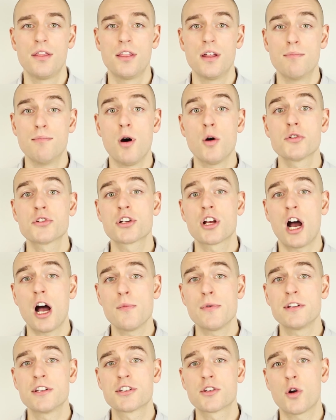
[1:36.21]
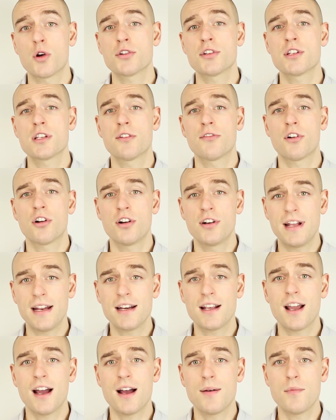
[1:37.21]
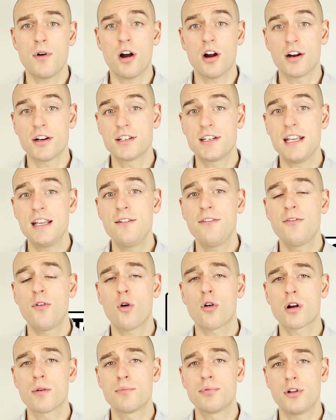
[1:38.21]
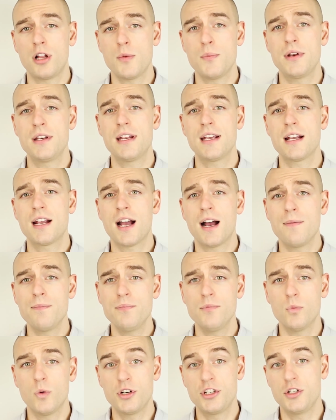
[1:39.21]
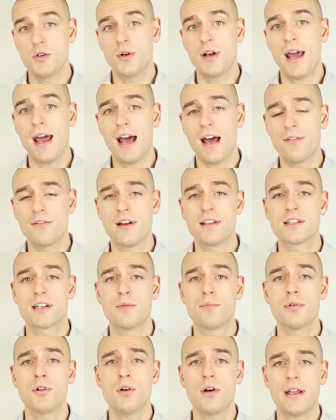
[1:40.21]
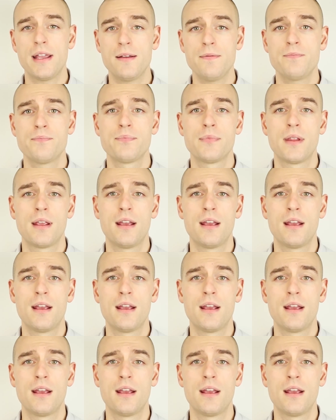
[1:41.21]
The most common sources of earned income are T4 employment income, which you would have as an employee,